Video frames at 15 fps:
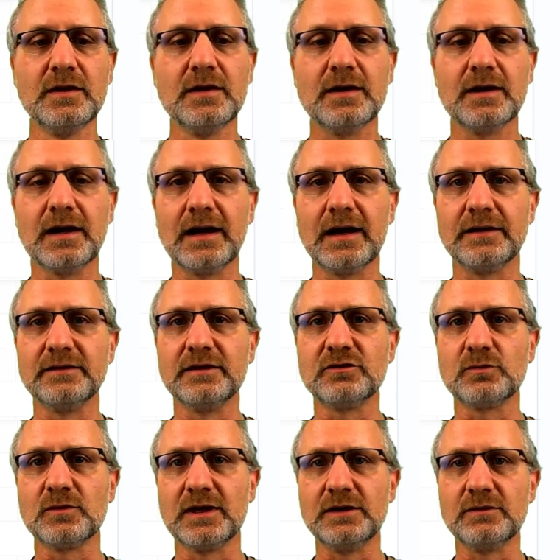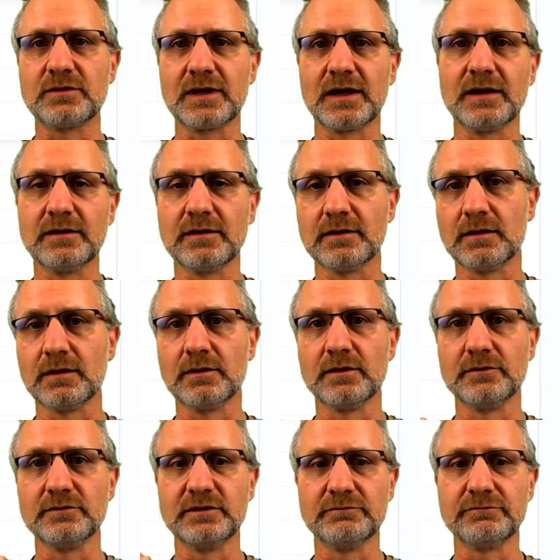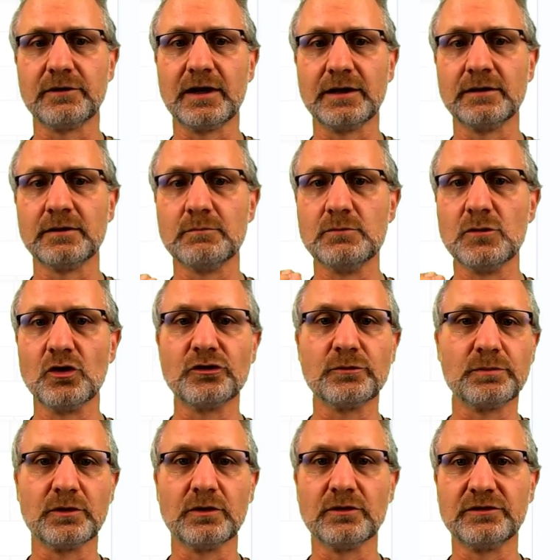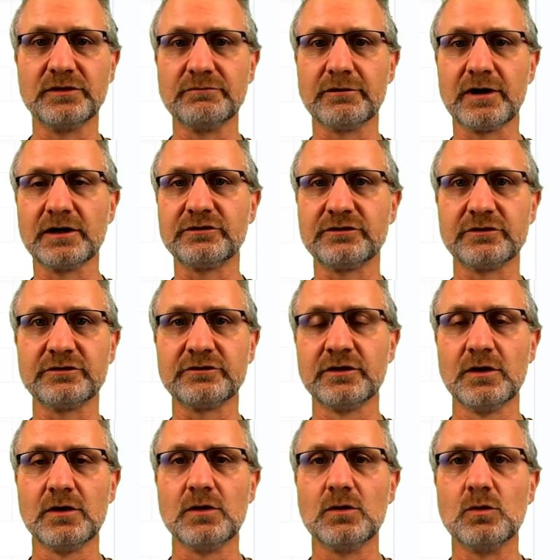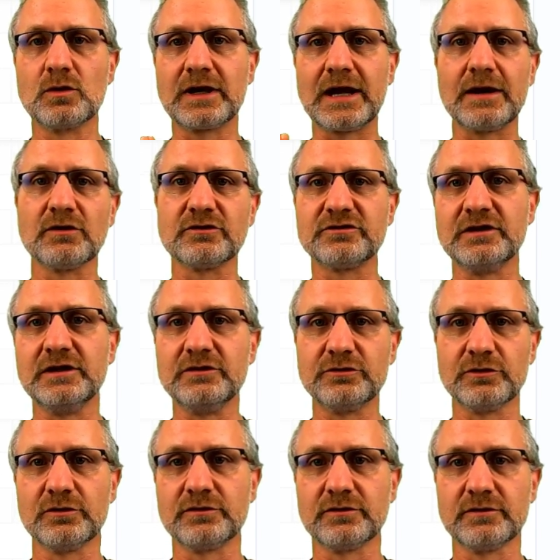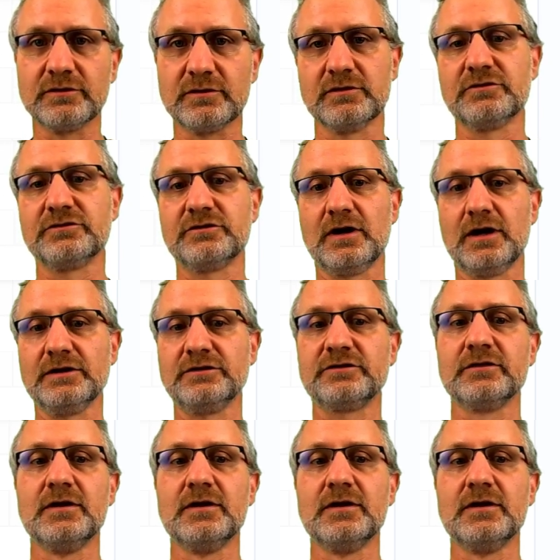And this way you can define multiple devices who cannot see certain sites.